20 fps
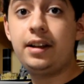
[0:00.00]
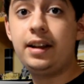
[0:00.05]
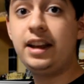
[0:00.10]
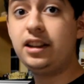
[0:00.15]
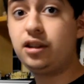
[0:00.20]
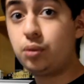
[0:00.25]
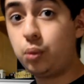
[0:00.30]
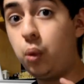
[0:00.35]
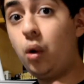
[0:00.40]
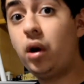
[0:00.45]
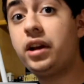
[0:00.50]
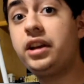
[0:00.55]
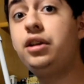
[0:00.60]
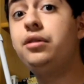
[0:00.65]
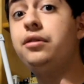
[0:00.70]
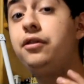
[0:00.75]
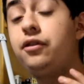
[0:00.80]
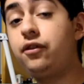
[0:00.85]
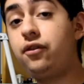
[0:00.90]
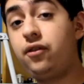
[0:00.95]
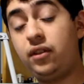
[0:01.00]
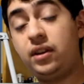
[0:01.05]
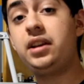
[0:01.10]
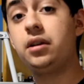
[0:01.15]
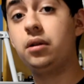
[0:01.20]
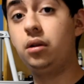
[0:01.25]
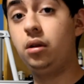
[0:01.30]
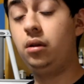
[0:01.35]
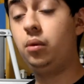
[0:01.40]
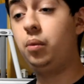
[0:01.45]
is what you
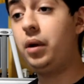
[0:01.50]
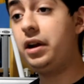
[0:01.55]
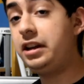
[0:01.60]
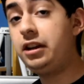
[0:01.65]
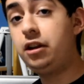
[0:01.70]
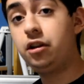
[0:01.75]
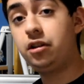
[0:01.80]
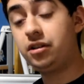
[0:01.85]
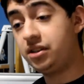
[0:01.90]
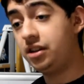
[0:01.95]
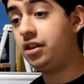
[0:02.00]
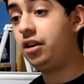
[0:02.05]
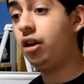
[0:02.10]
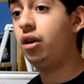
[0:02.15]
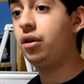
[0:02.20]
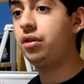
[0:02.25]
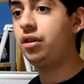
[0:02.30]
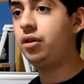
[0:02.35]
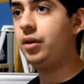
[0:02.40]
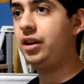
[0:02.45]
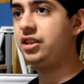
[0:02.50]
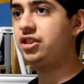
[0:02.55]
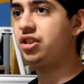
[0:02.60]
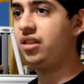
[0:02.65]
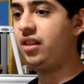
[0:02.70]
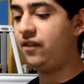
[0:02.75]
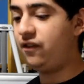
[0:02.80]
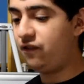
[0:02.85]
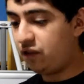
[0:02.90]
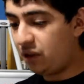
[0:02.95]
feel when there's an earthquake. So
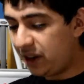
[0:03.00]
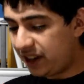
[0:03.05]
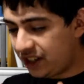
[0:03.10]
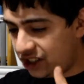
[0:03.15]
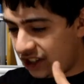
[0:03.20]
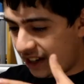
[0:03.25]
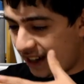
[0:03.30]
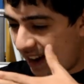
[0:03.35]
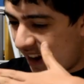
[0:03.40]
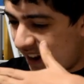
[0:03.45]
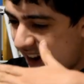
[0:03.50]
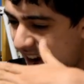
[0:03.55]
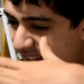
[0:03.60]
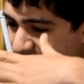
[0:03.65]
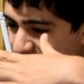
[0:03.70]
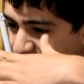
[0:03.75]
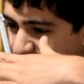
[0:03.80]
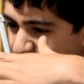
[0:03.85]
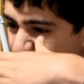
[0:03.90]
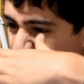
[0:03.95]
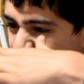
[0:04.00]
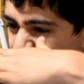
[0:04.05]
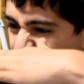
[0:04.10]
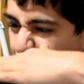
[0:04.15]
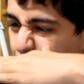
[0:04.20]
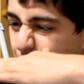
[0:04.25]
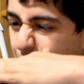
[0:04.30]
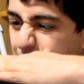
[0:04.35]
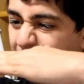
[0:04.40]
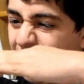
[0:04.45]
the friction and energy of
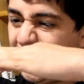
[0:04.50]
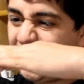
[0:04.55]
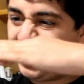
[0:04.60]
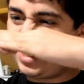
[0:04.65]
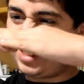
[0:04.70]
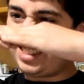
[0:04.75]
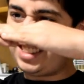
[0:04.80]
two plates